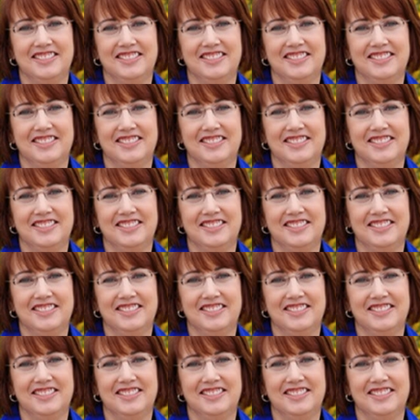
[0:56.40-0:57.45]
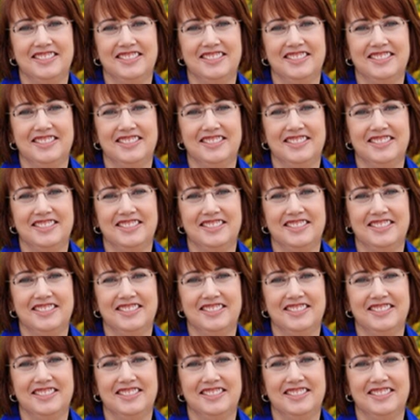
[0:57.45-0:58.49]

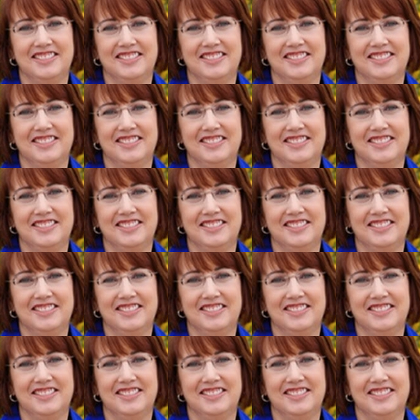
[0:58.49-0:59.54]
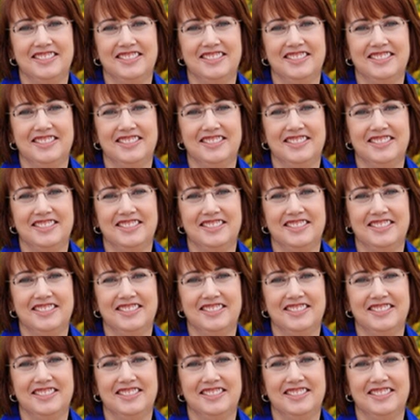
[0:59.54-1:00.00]
This is a still picture; no speech is visible.